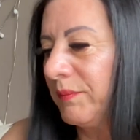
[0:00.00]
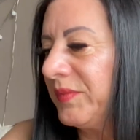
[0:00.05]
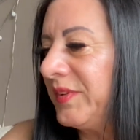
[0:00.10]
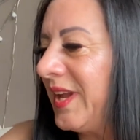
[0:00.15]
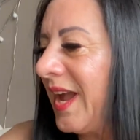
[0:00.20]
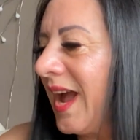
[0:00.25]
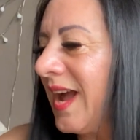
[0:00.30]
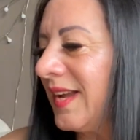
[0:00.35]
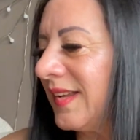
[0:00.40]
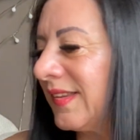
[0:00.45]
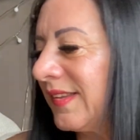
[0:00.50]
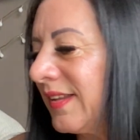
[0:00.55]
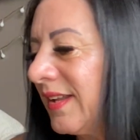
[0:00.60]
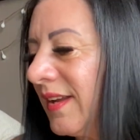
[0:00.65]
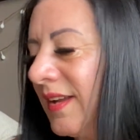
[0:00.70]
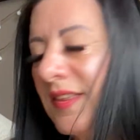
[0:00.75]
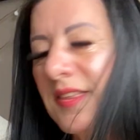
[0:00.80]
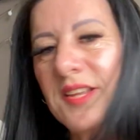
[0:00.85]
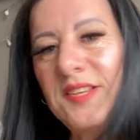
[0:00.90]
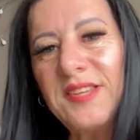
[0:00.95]
Yes,
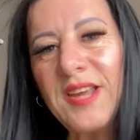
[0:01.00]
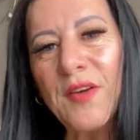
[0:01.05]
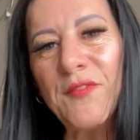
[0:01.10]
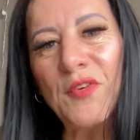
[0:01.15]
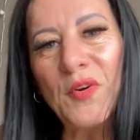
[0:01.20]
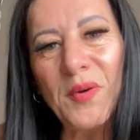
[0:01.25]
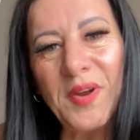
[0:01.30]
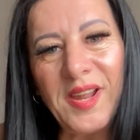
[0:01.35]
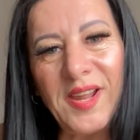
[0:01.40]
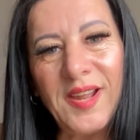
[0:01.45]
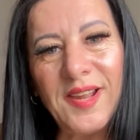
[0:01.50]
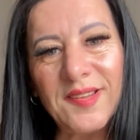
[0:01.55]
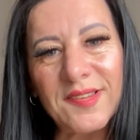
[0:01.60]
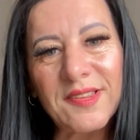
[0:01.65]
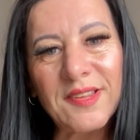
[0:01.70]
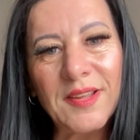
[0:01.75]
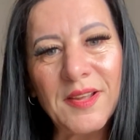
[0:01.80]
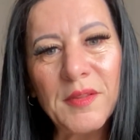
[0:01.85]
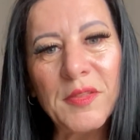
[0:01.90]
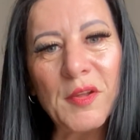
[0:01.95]
the devil is
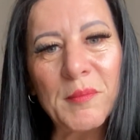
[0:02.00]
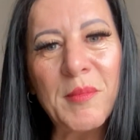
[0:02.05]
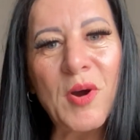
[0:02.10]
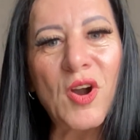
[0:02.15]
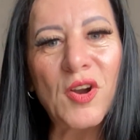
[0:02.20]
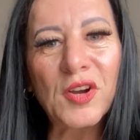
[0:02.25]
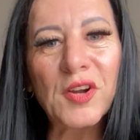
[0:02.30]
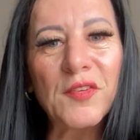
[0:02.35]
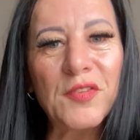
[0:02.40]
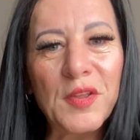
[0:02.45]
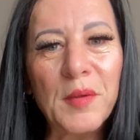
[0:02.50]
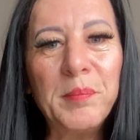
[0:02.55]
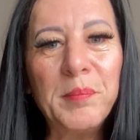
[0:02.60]
the mark of the